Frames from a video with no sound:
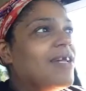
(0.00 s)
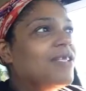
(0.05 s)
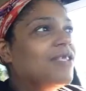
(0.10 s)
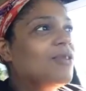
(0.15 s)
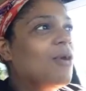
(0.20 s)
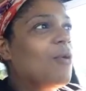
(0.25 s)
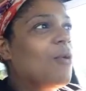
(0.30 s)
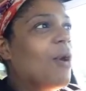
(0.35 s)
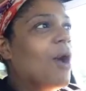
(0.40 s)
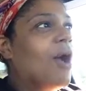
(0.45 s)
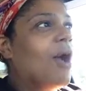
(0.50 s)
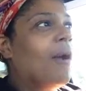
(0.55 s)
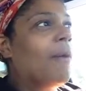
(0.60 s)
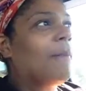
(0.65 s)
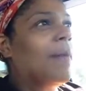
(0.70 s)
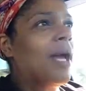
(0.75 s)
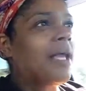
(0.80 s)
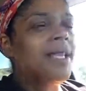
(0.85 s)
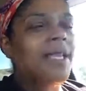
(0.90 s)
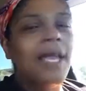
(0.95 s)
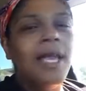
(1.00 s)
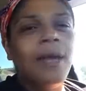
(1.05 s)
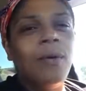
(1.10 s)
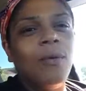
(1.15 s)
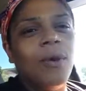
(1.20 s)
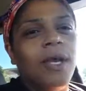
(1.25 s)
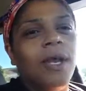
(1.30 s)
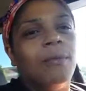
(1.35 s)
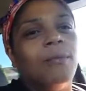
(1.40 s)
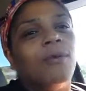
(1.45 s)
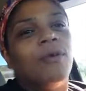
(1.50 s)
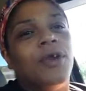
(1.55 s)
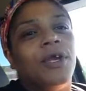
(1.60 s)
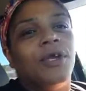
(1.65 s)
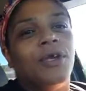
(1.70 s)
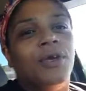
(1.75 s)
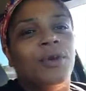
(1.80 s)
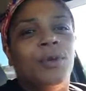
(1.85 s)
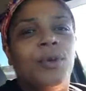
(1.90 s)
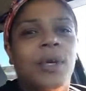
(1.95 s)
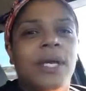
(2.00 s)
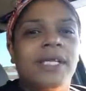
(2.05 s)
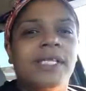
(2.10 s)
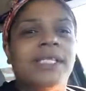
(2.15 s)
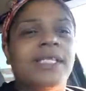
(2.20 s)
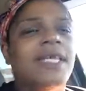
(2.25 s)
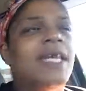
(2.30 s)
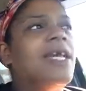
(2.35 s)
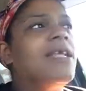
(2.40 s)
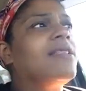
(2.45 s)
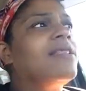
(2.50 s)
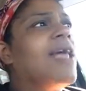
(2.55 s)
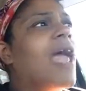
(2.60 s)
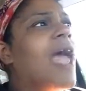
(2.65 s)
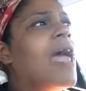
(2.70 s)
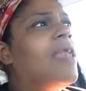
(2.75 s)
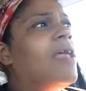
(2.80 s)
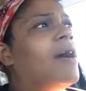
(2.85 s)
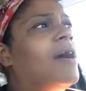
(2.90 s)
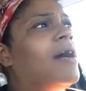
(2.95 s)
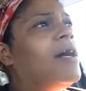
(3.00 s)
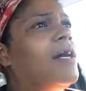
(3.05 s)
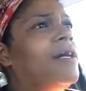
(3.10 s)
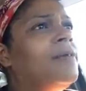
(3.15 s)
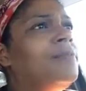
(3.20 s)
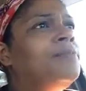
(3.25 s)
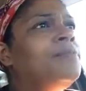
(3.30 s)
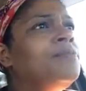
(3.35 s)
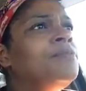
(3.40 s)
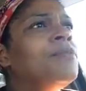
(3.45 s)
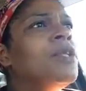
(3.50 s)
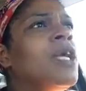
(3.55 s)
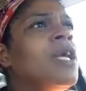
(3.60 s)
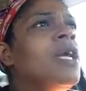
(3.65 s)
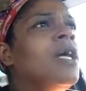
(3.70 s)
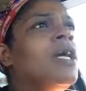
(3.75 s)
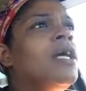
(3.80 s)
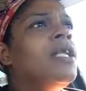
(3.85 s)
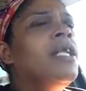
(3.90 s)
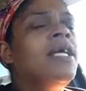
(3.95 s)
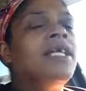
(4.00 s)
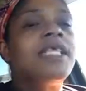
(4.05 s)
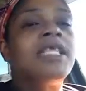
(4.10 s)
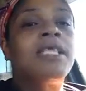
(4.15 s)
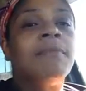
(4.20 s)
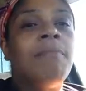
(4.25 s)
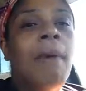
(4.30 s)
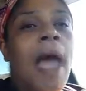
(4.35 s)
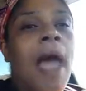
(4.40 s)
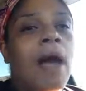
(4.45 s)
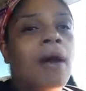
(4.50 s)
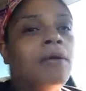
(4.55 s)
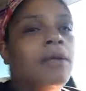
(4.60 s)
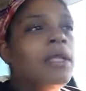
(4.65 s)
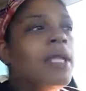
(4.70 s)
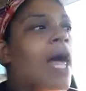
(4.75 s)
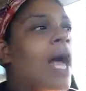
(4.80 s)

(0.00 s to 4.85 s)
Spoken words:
So, I think what I'm going to do is get that, the smile